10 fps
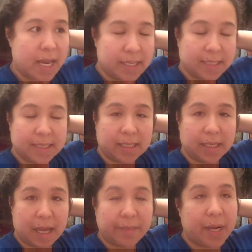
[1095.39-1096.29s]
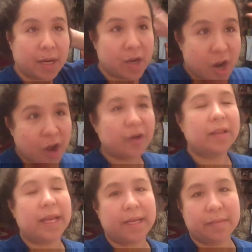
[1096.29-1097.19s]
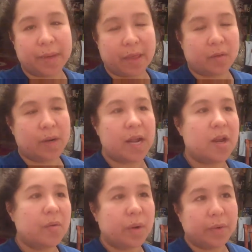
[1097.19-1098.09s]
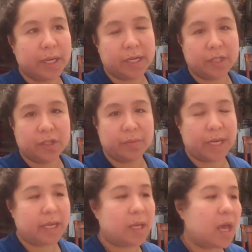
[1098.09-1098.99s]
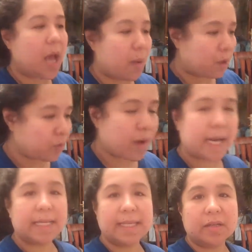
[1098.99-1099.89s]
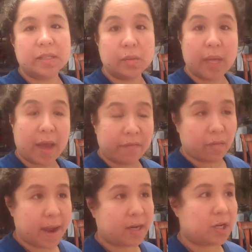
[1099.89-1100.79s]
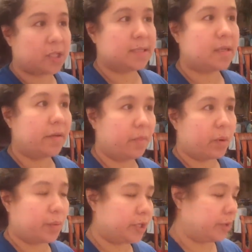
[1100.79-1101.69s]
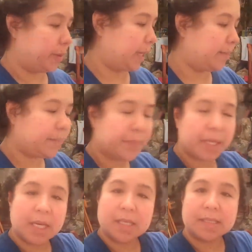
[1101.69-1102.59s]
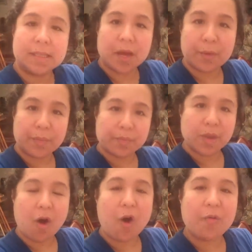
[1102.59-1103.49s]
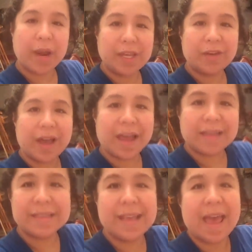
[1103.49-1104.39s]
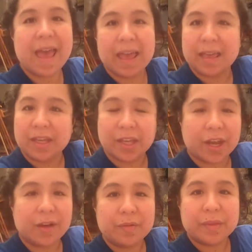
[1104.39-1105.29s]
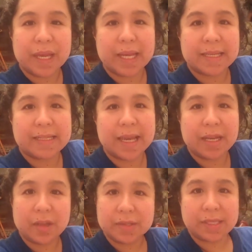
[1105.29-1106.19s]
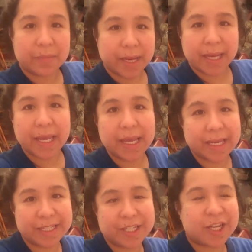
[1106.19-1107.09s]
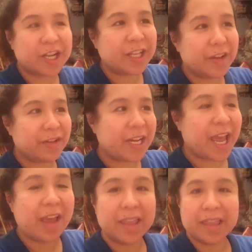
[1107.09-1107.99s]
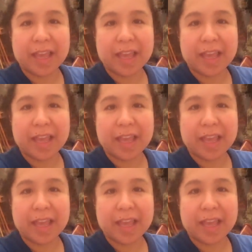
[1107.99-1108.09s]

to see. I mean, I know, like my other one, I know what we're going to do, but I want to write it down so we have records of what we're doing. So, alright you guys, you know, like I said, you see my struggle every day,